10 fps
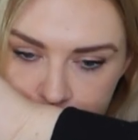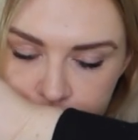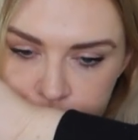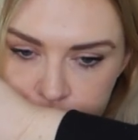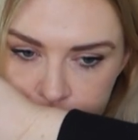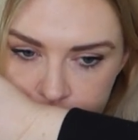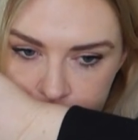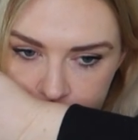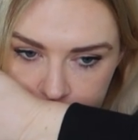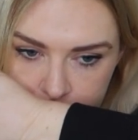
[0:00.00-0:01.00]
Mm.
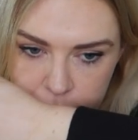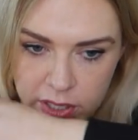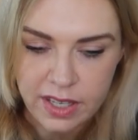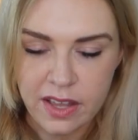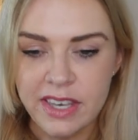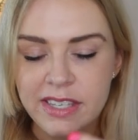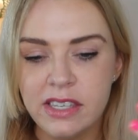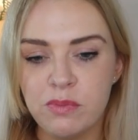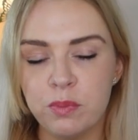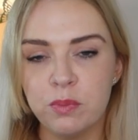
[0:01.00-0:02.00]
Now this
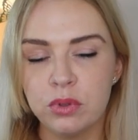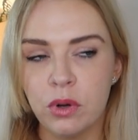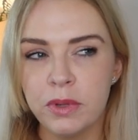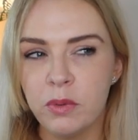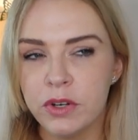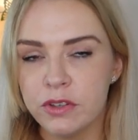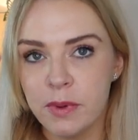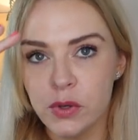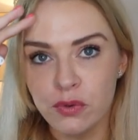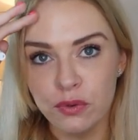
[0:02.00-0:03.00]
is probably one of the
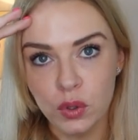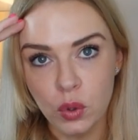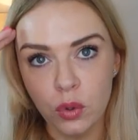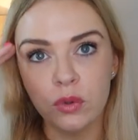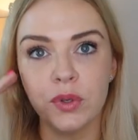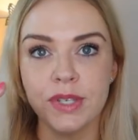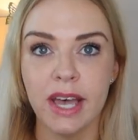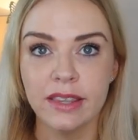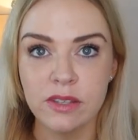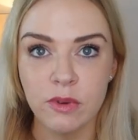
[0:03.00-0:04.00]
most floral
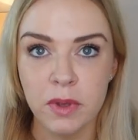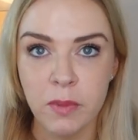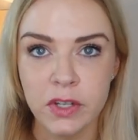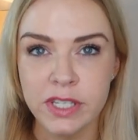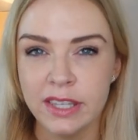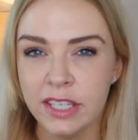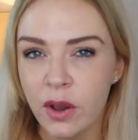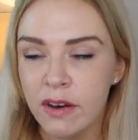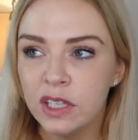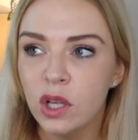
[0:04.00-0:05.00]
scents from Commodity. They
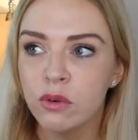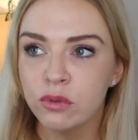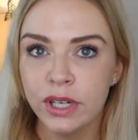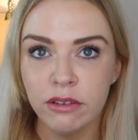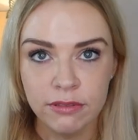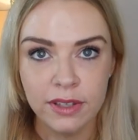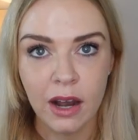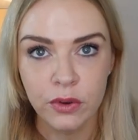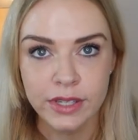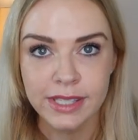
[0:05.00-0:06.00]
don't have a lot of really
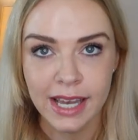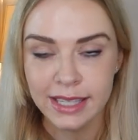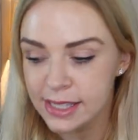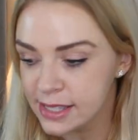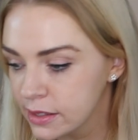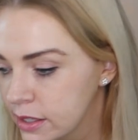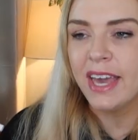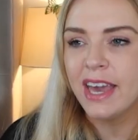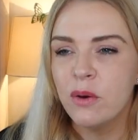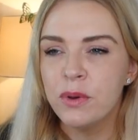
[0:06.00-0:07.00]
flowery scents.
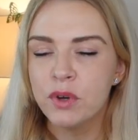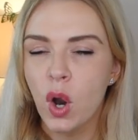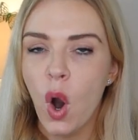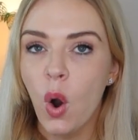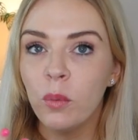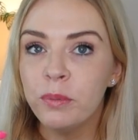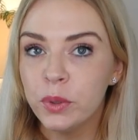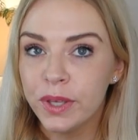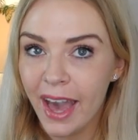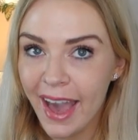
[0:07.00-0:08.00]
Here we've got a whole
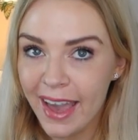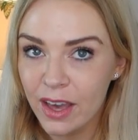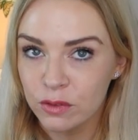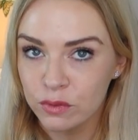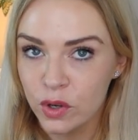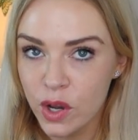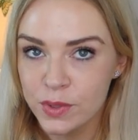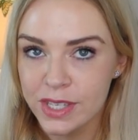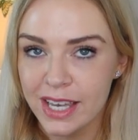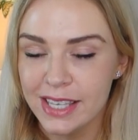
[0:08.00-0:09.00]
bouquet of
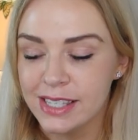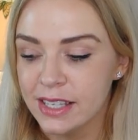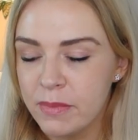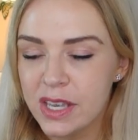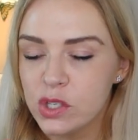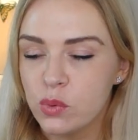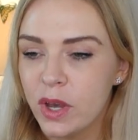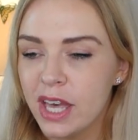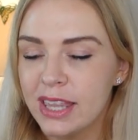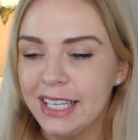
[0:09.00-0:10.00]
roses mixed
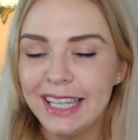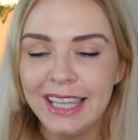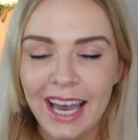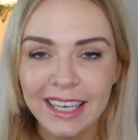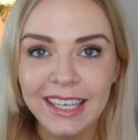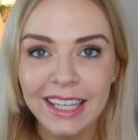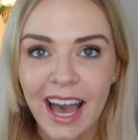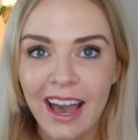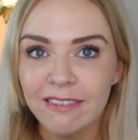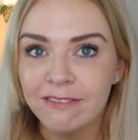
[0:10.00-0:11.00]
with ylang
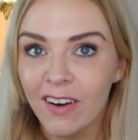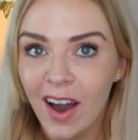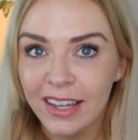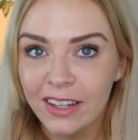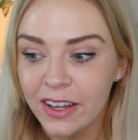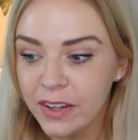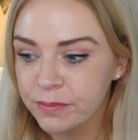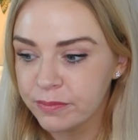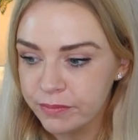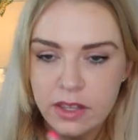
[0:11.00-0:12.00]
ylang,
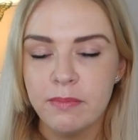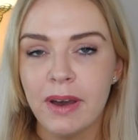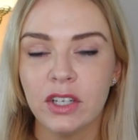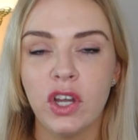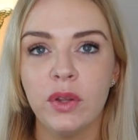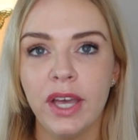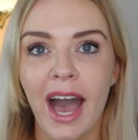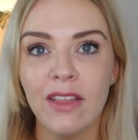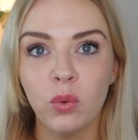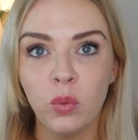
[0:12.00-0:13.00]
violet, the
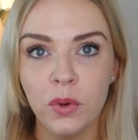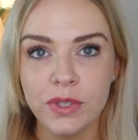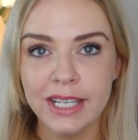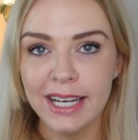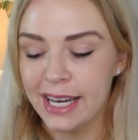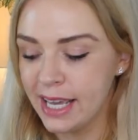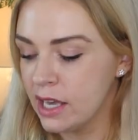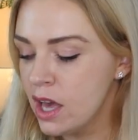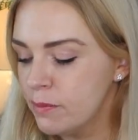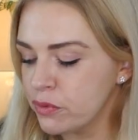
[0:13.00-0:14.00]
magnolia and the water
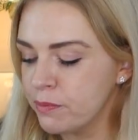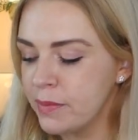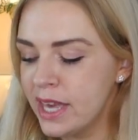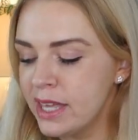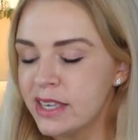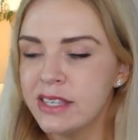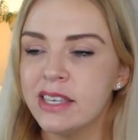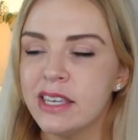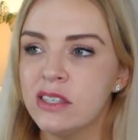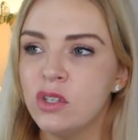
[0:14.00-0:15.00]
lily. For me,
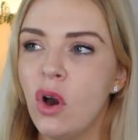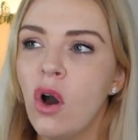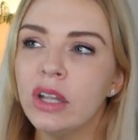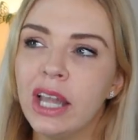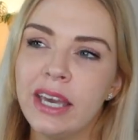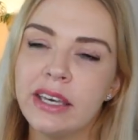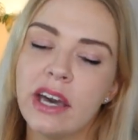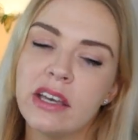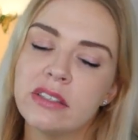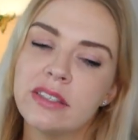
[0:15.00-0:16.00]
this is not
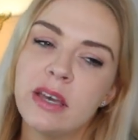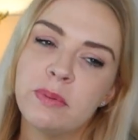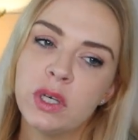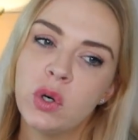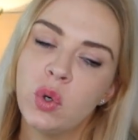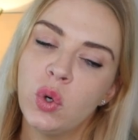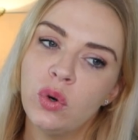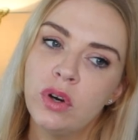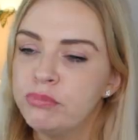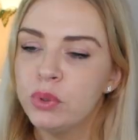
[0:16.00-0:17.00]
like a
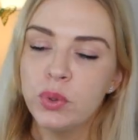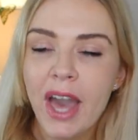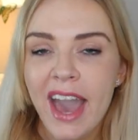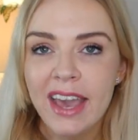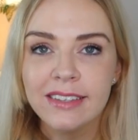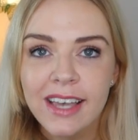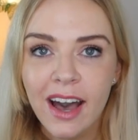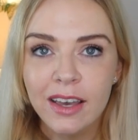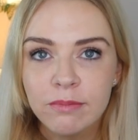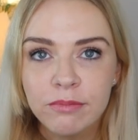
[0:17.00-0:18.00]
typical bouquet
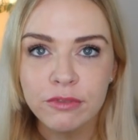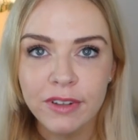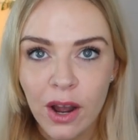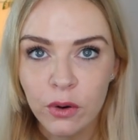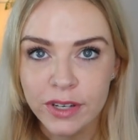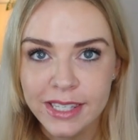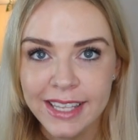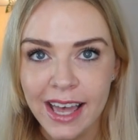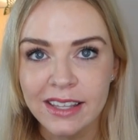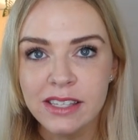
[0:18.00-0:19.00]
type flowery
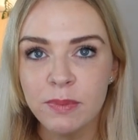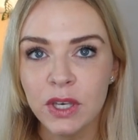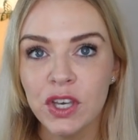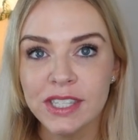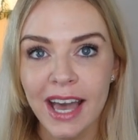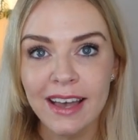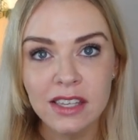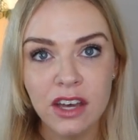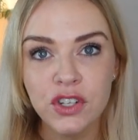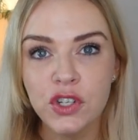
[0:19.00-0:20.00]
scent because it
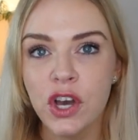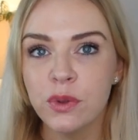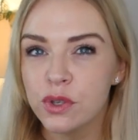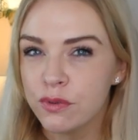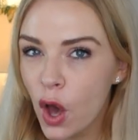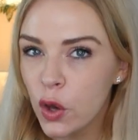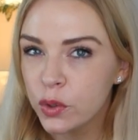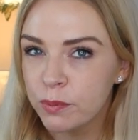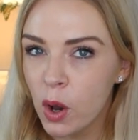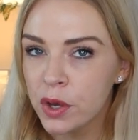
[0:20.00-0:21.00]
has undertones of
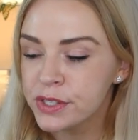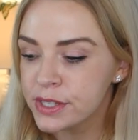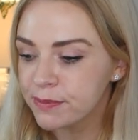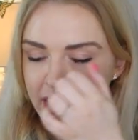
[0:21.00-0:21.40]
oak moss.